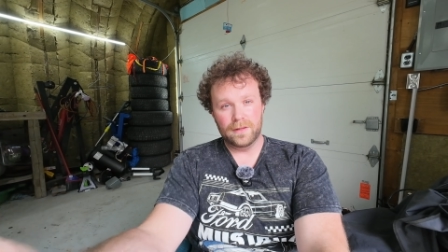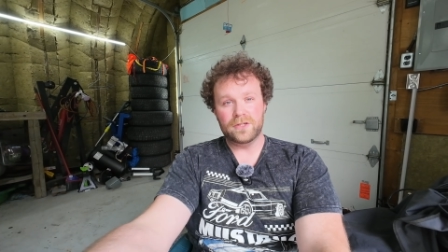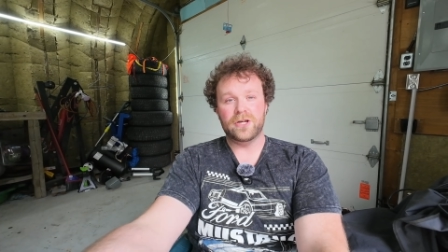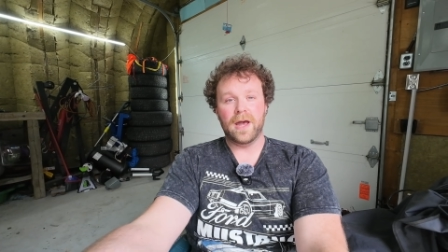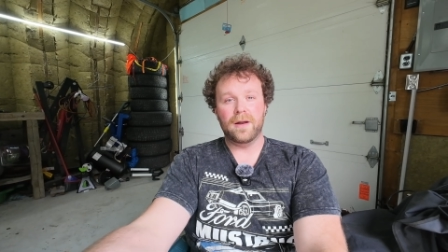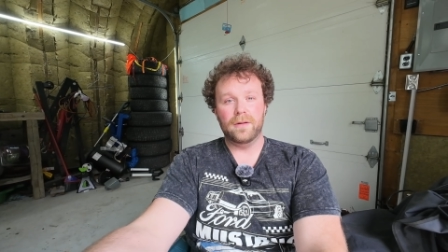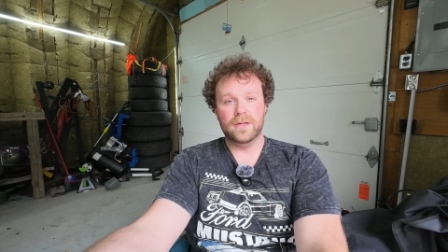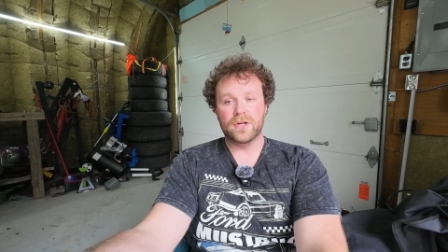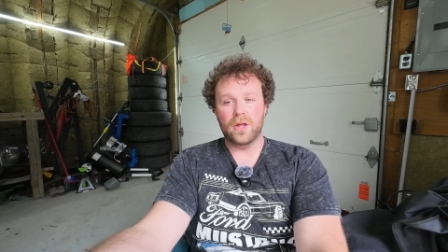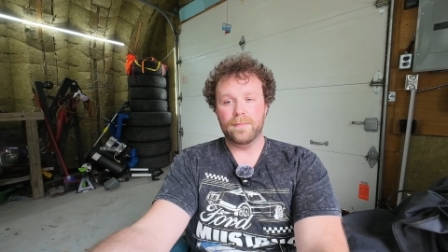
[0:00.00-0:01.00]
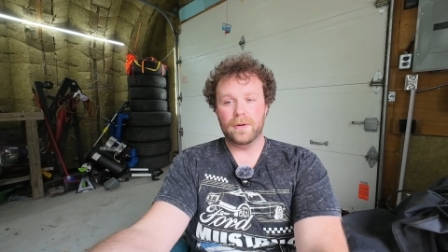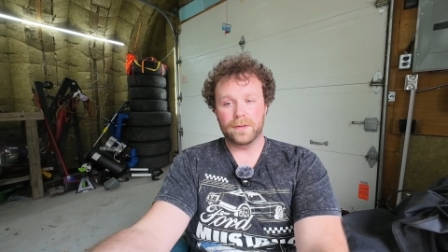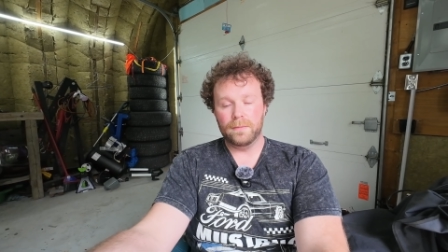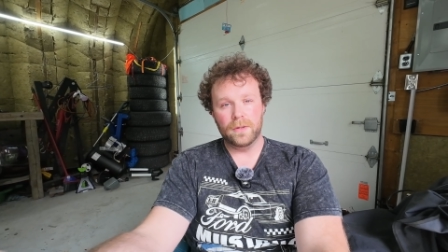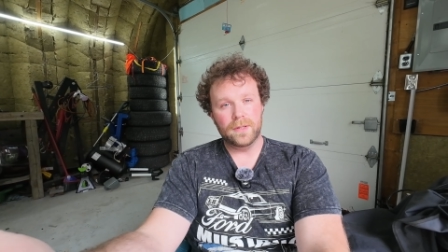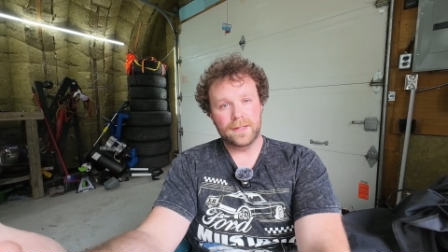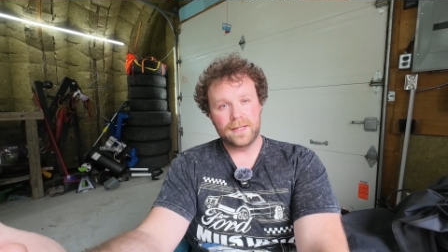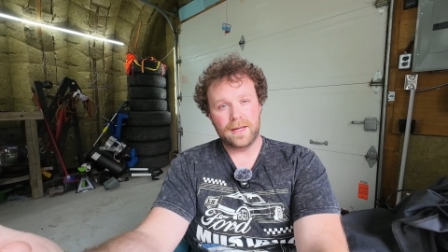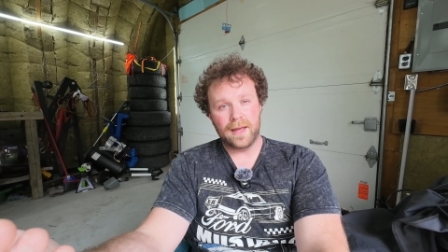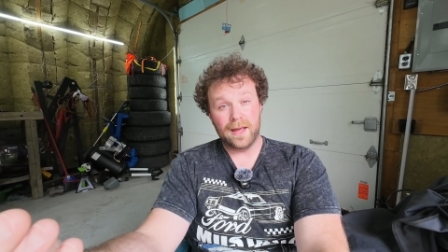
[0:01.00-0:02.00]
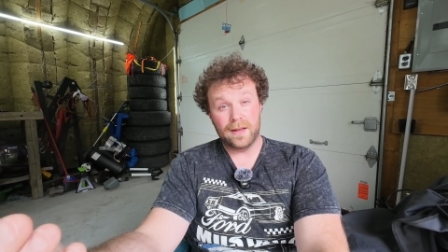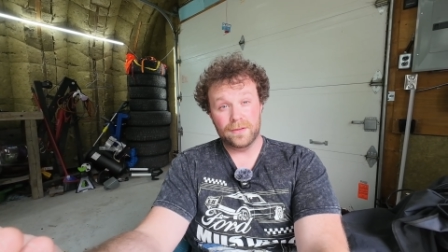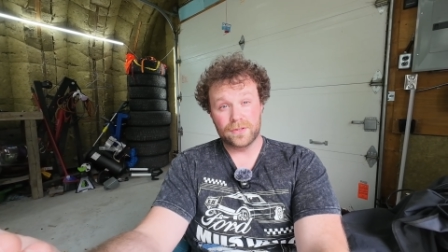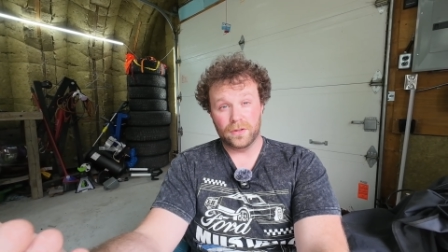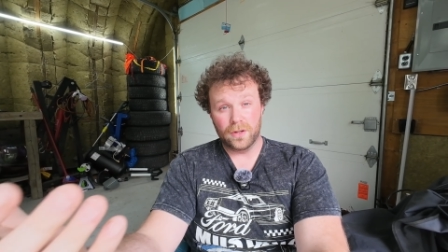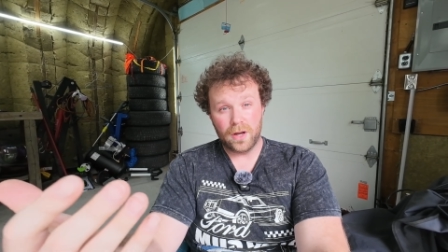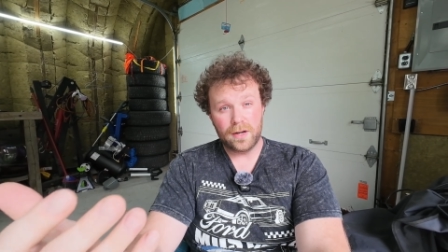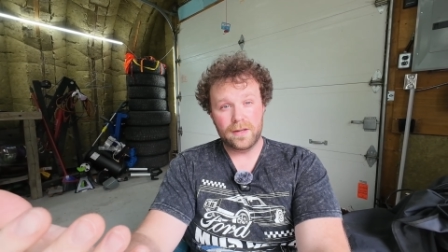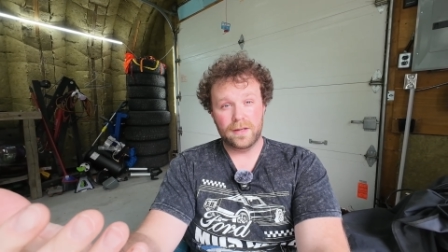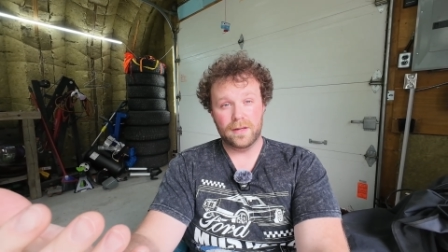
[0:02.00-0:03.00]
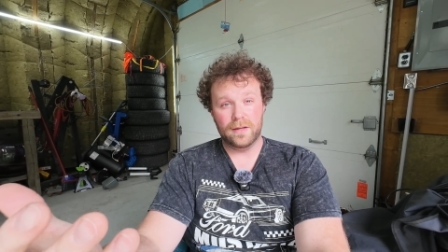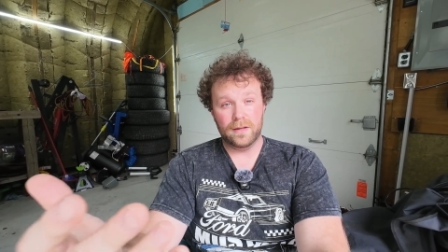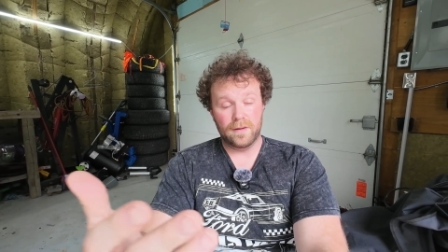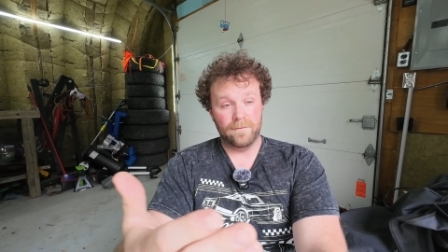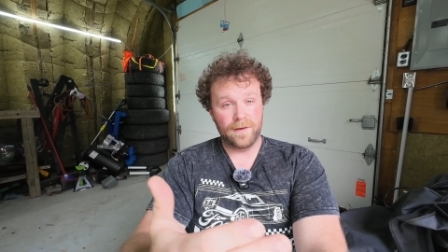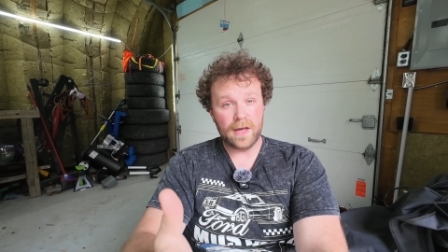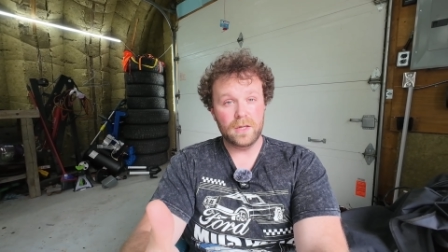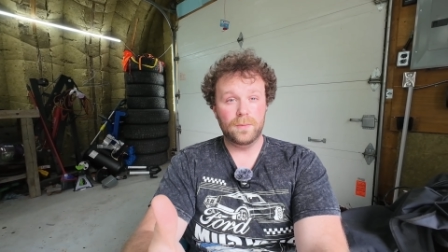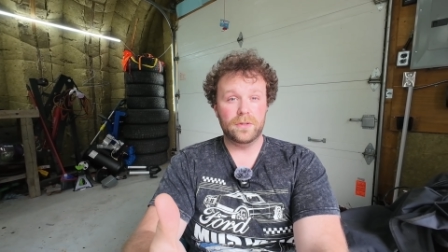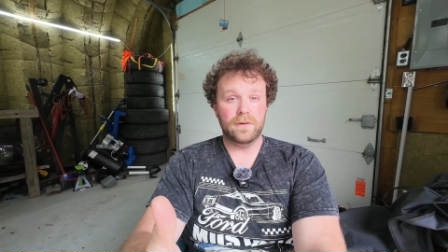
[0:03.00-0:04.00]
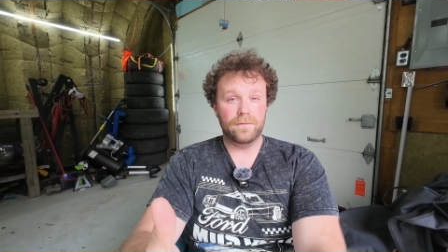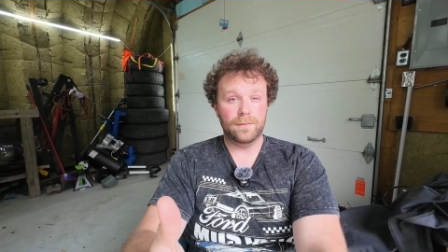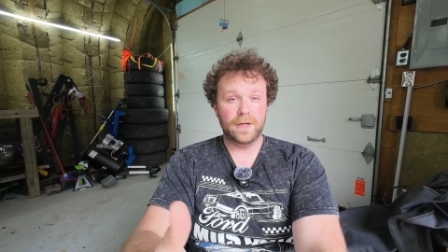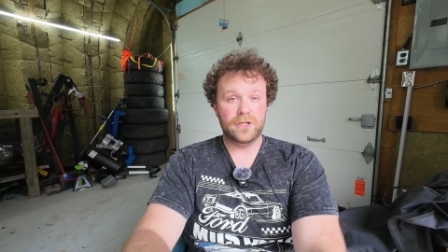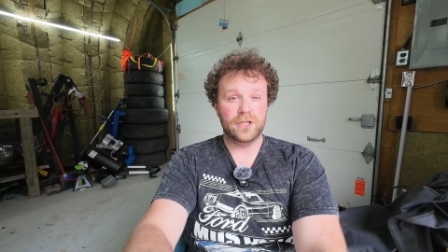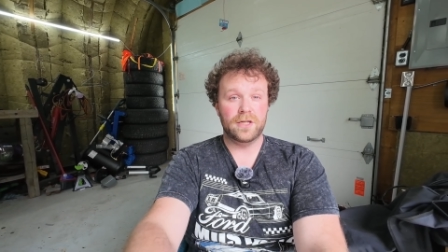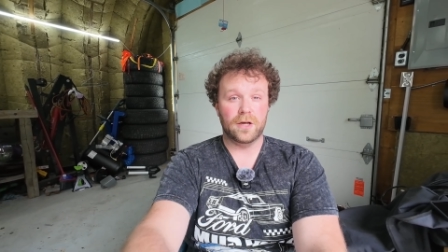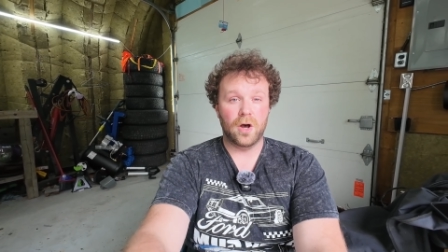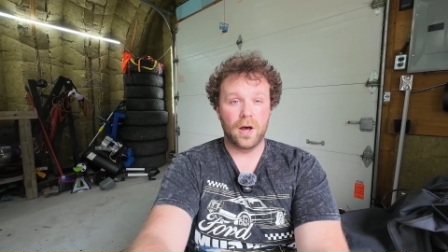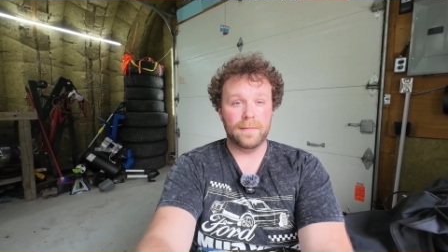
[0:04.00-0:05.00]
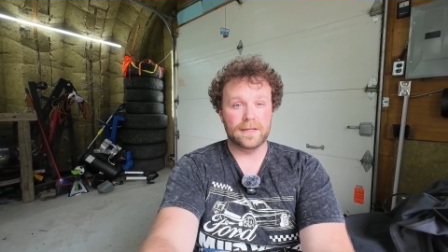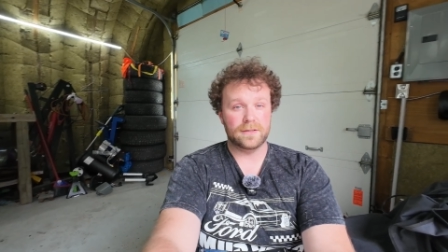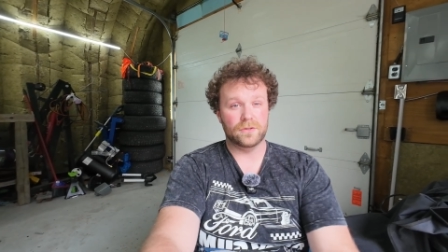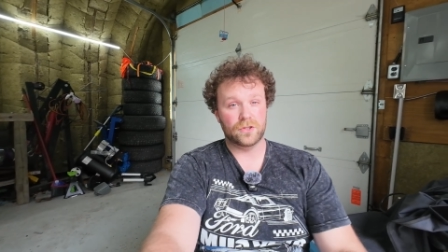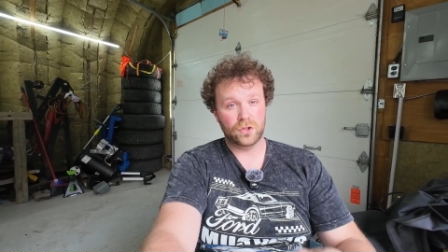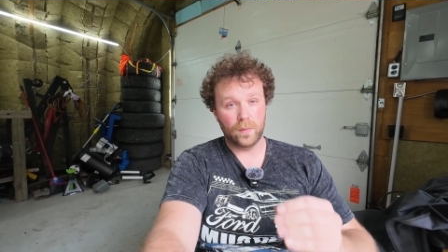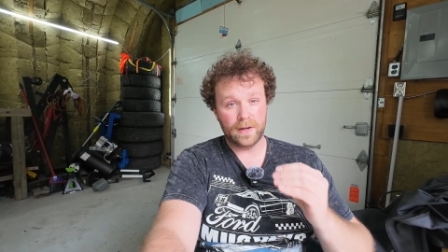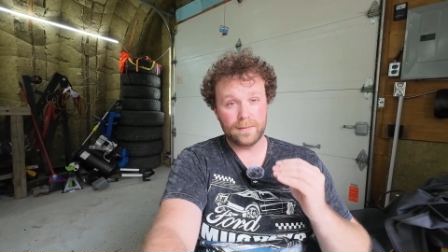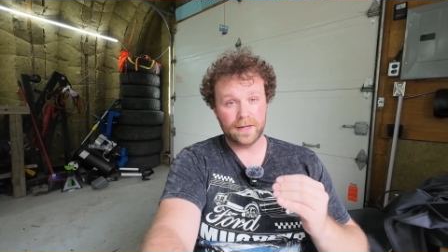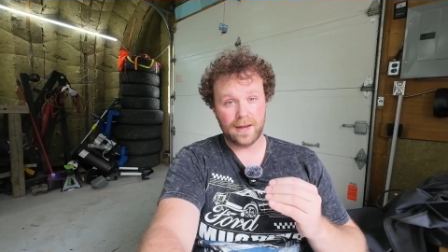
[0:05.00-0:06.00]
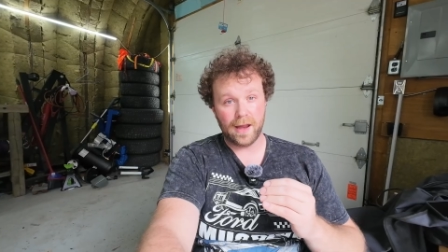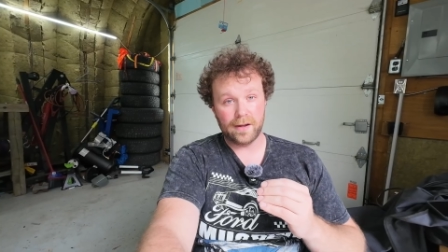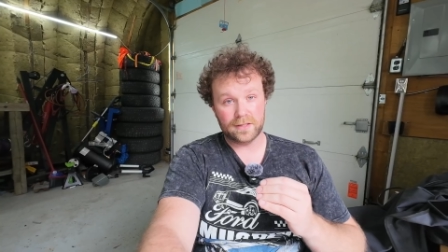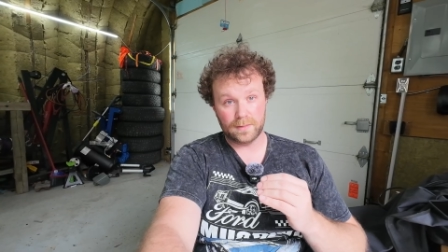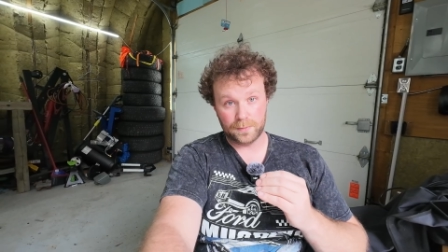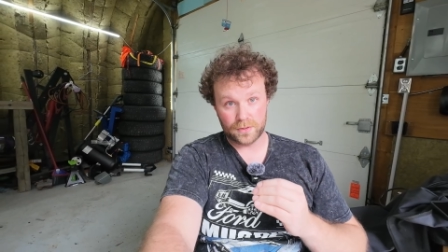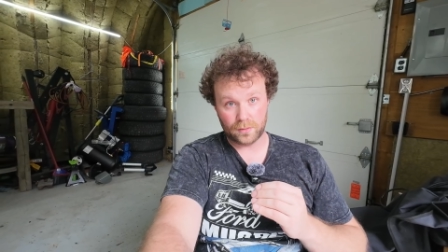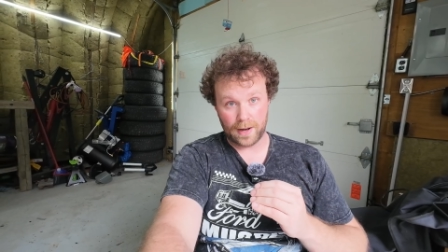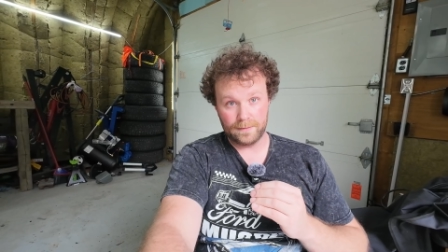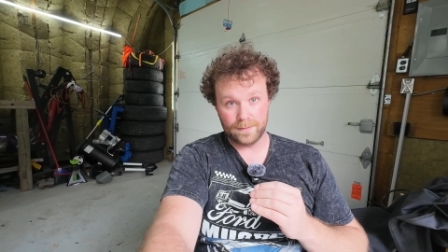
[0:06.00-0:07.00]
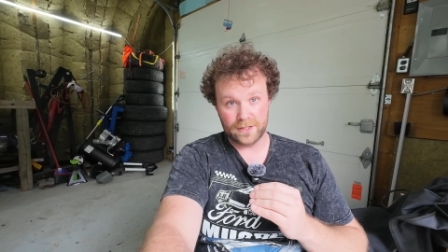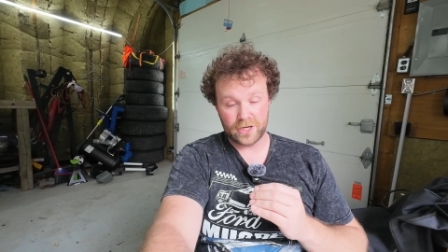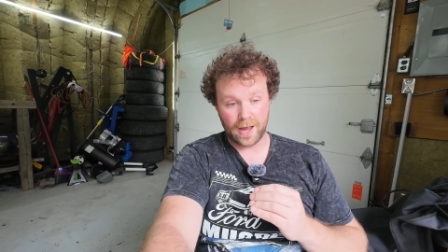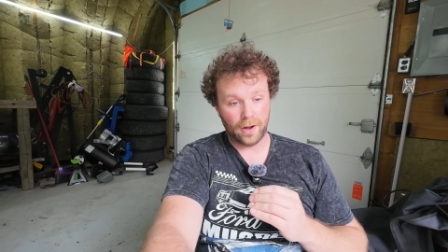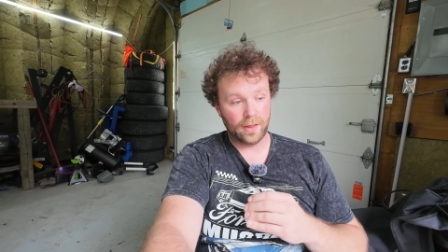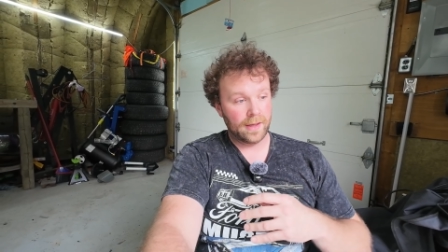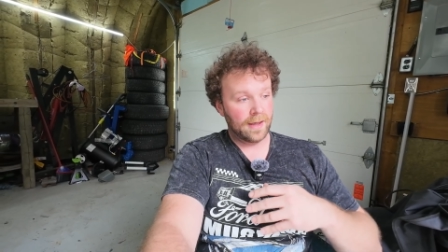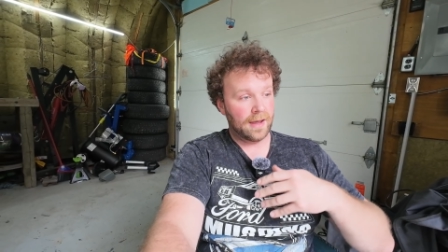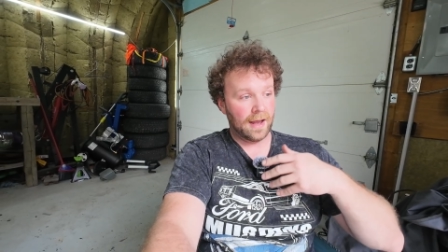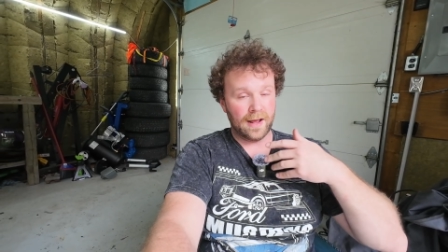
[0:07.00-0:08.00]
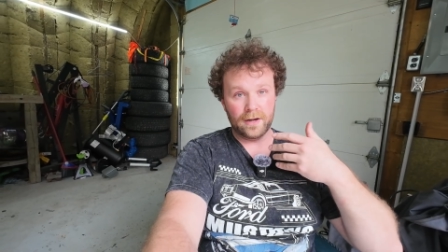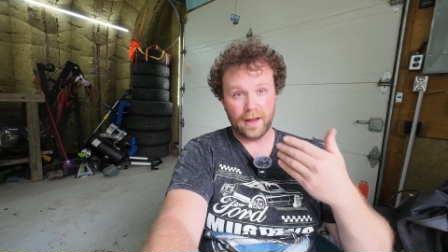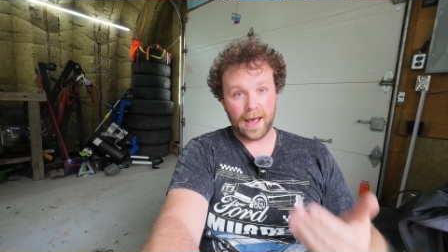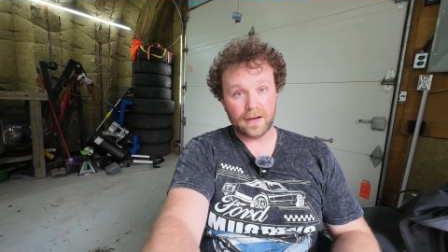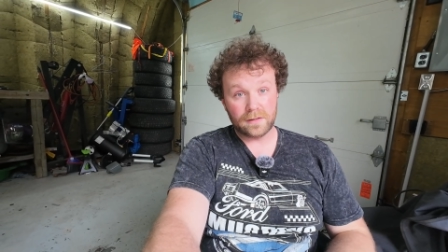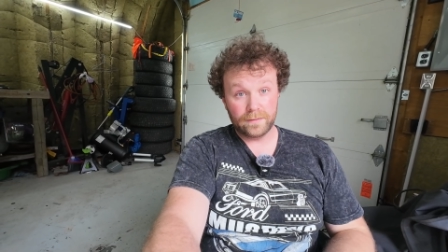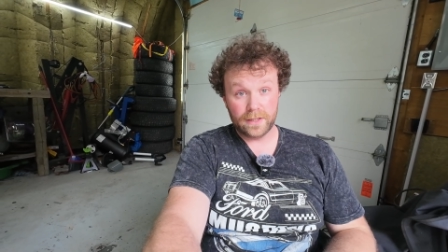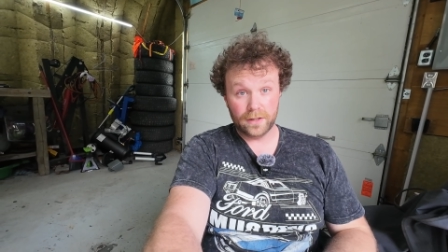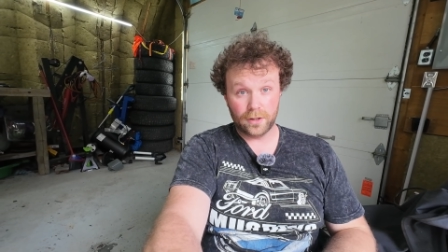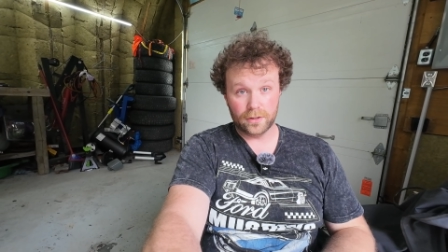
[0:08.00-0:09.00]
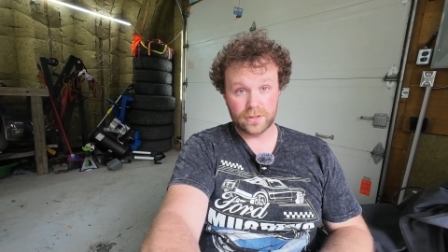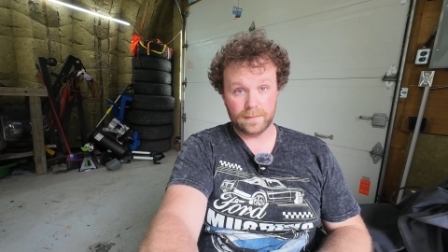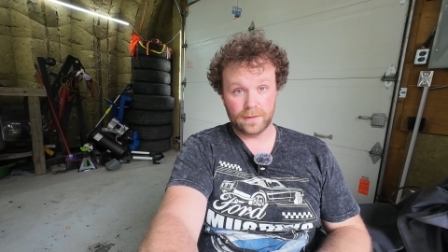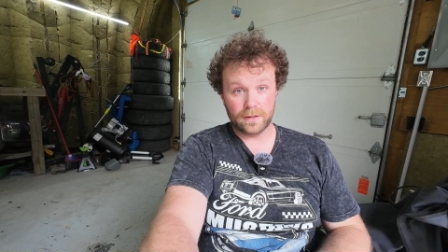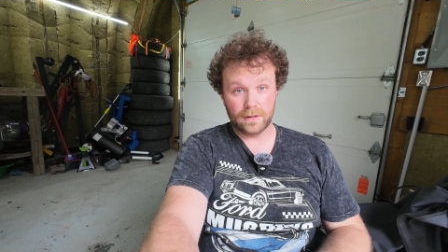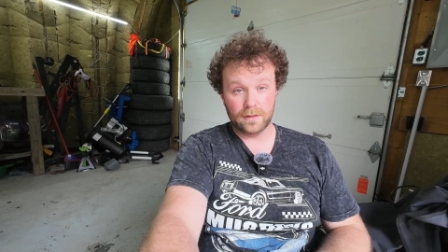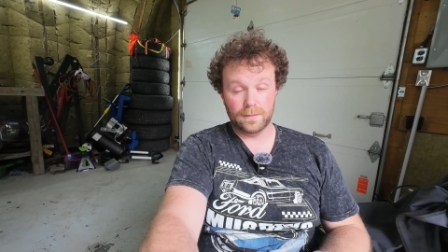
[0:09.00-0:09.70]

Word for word: this channel is all about community and there's a lot of valuable information in the comments. There's so many mechanics subscribed to my channel and I actively encourage them to